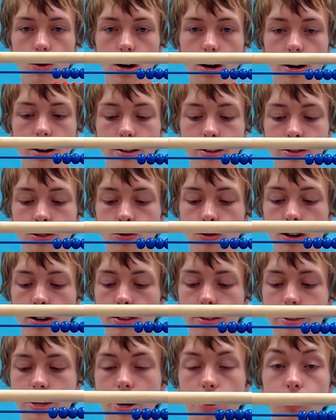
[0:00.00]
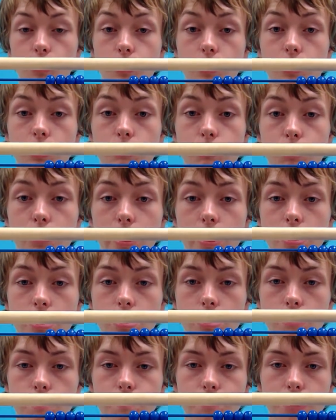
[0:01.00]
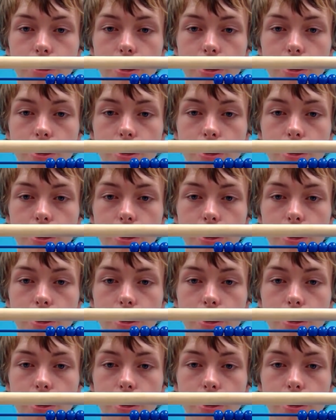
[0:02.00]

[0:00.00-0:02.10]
on and do our thousands place,